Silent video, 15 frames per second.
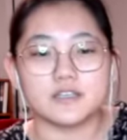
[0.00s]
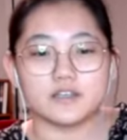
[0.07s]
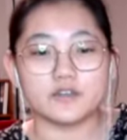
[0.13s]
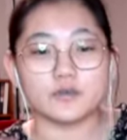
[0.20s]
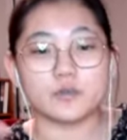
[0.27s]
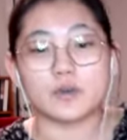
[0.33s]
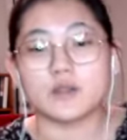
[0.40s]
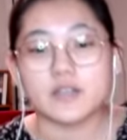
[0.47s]
the
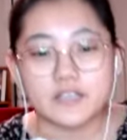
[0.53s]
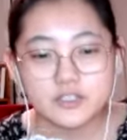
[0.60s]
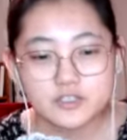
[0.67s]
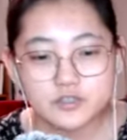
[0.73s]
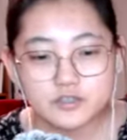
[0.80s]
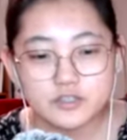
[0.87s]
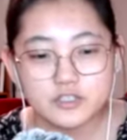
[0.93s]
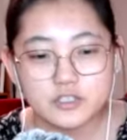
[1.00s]

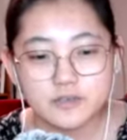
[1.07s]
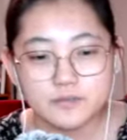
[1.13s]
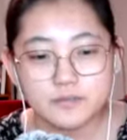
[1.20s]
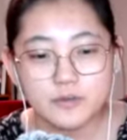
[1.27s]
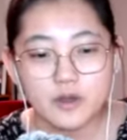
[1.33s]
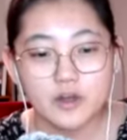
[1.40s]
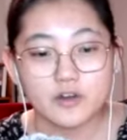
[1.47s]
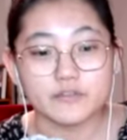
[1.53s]
relationship
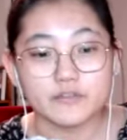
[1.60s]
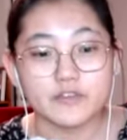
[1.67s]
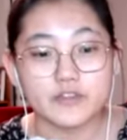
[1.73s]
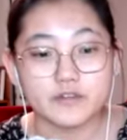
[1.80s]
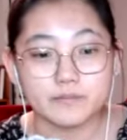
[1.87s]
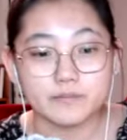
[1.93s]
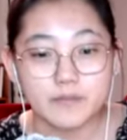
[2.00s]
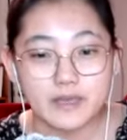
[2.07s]
of
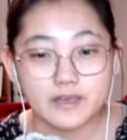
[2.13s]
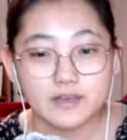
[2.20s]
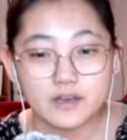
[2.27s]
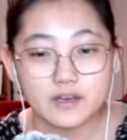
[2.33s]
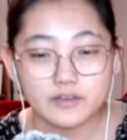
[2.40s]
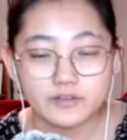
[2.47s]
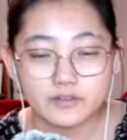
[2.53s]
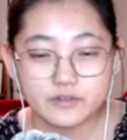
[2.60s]

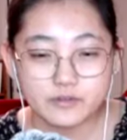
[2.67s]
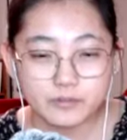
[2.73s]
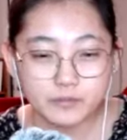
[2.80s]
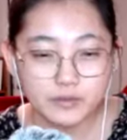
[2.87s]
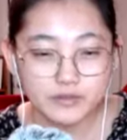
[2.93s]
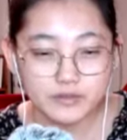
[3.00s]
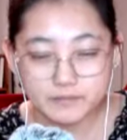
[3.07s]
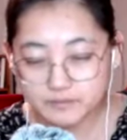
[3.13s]

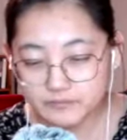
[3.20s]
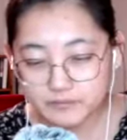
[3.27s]
what the